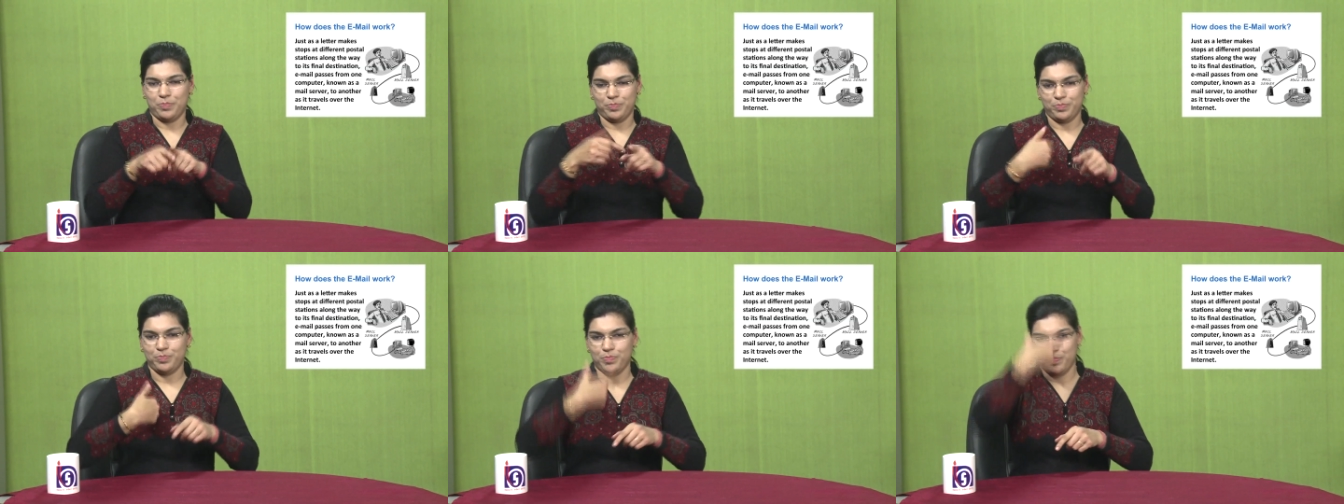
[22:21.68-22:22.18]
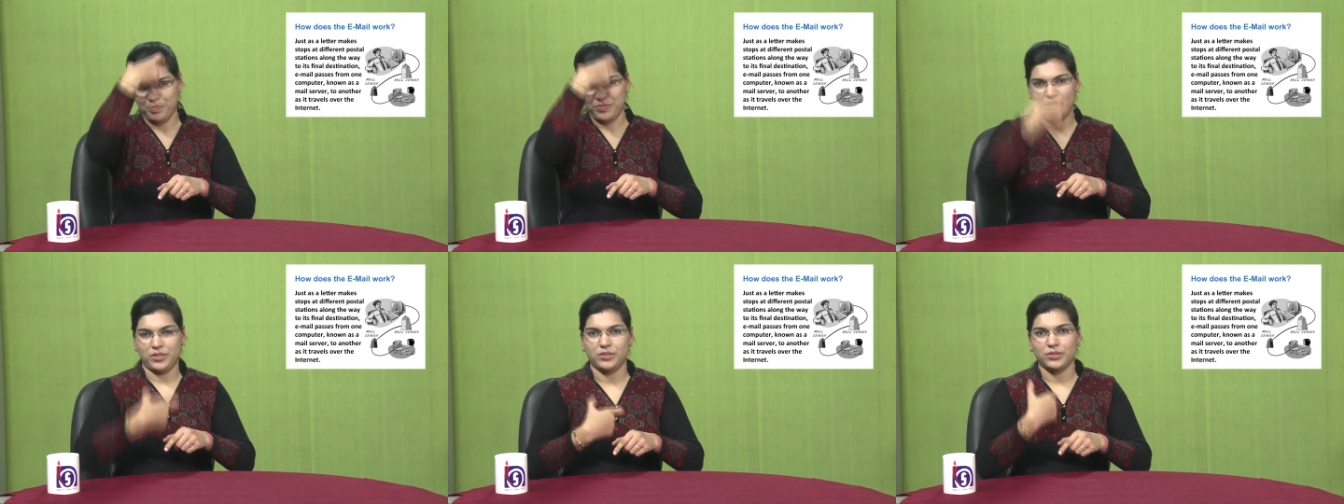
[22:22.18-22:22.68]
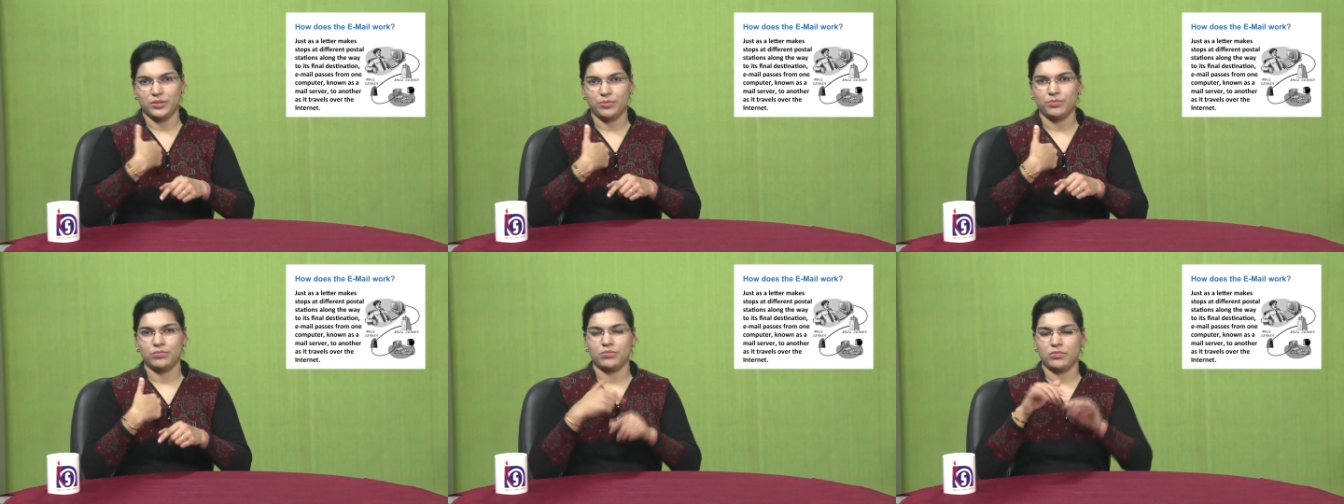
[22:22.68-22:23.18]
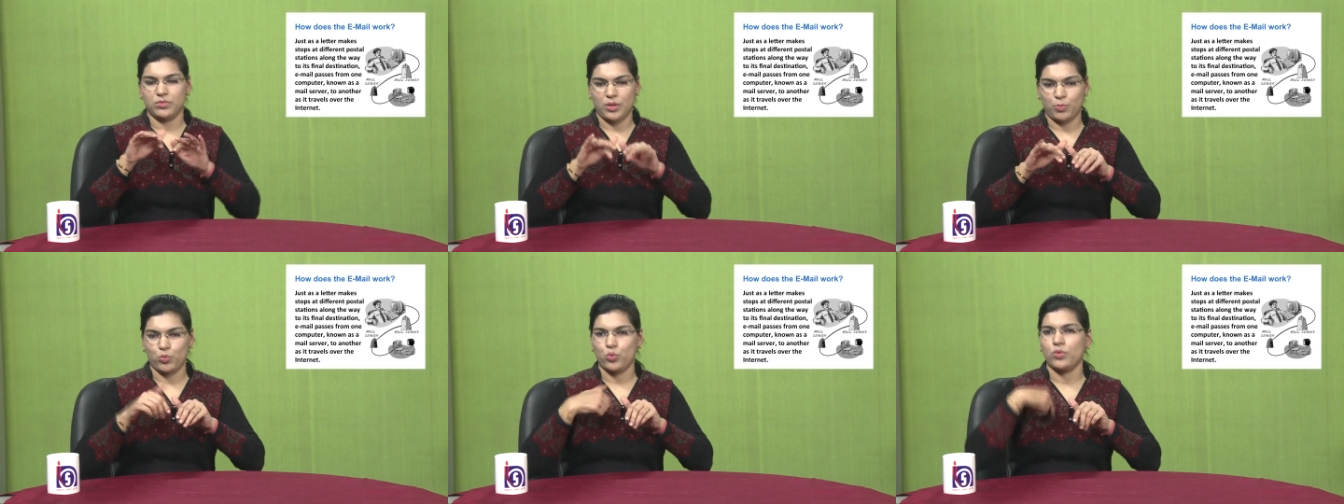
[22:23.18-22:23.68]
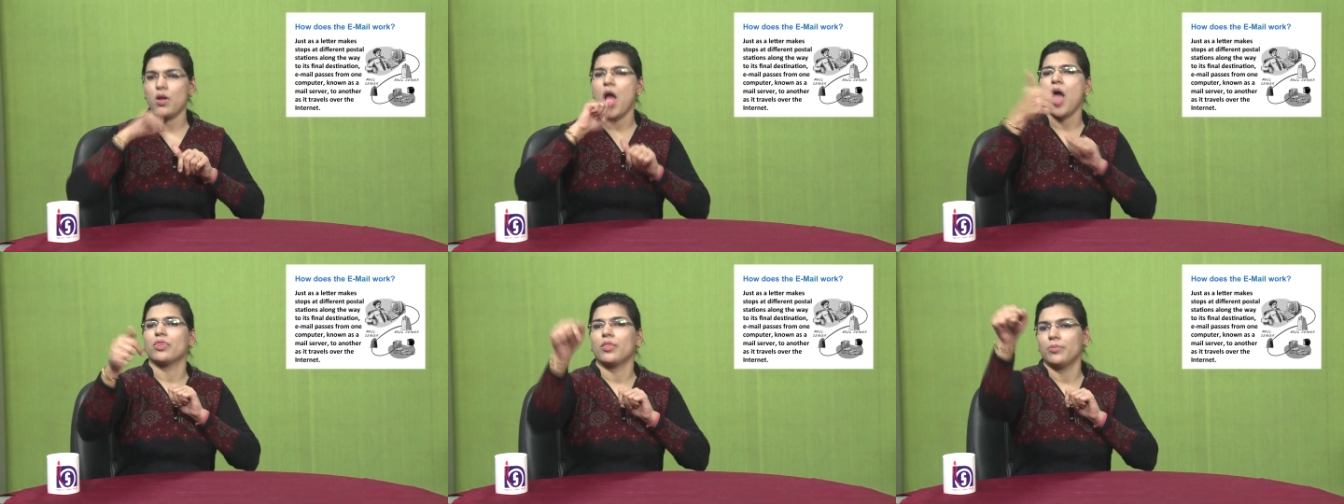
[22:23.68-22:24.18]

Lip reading: Just as a letter